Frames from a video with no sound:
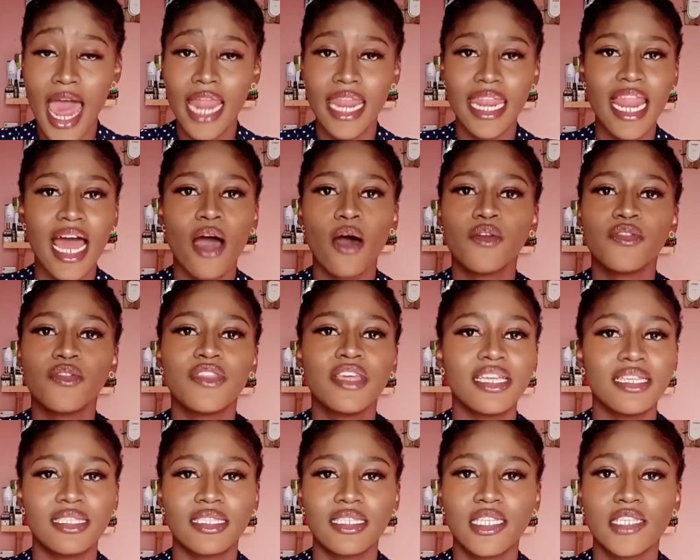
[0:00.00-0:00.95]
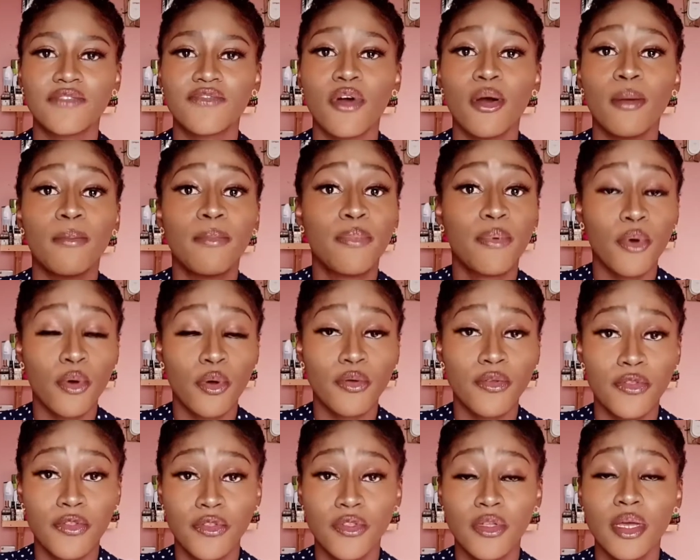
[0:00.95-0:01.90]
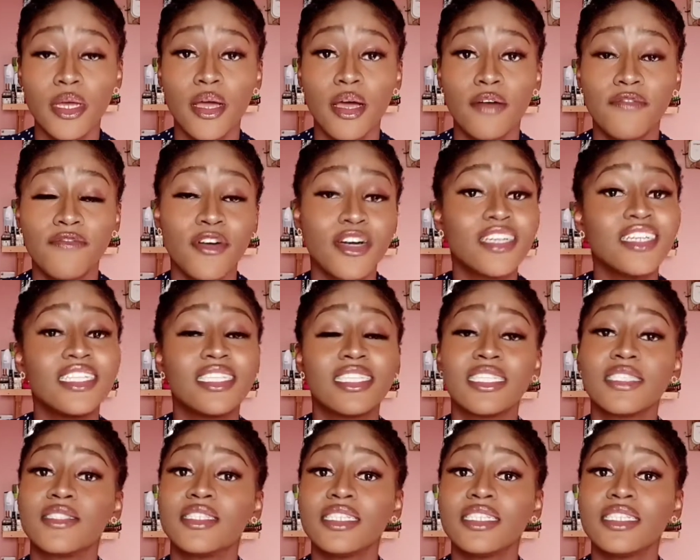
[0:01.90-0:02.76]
Now this is for both this